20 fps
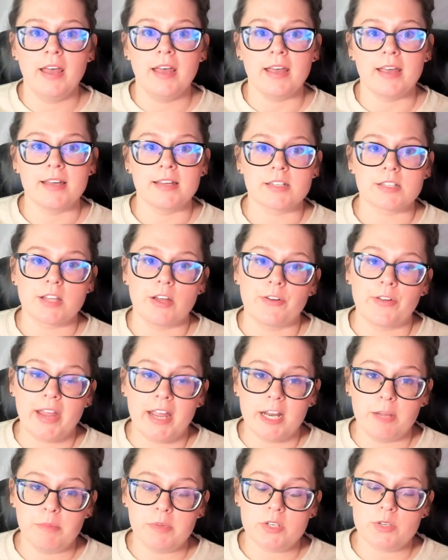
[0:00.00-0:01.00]
is
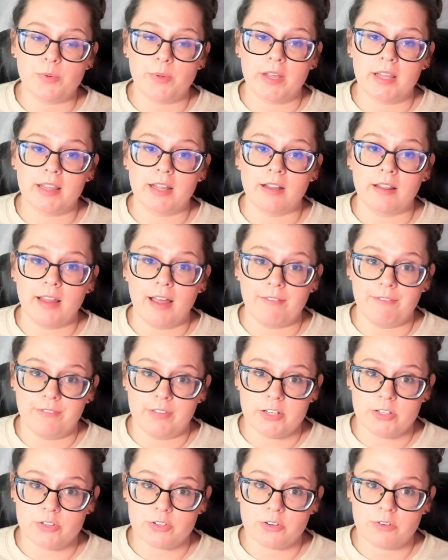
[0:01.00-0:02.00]
located between the left
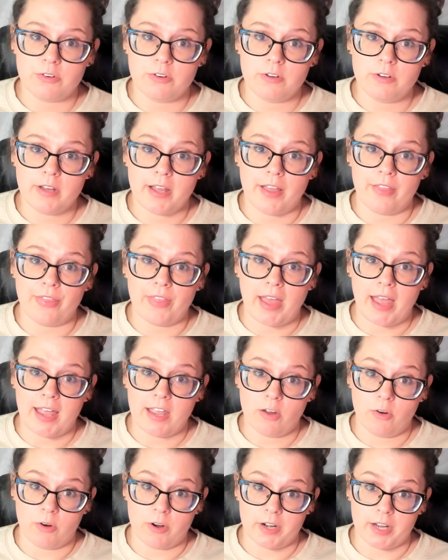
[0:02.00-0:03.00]
ventricle and the
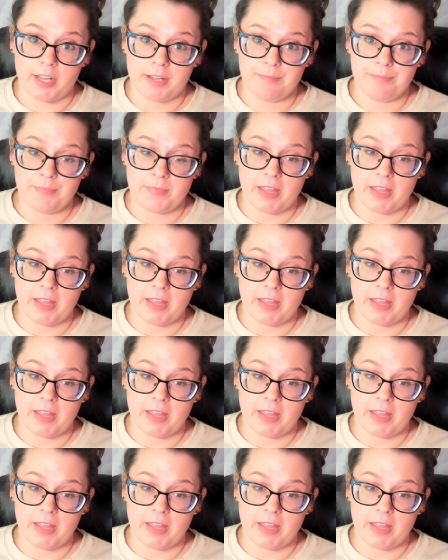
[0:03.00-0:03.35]
aorta,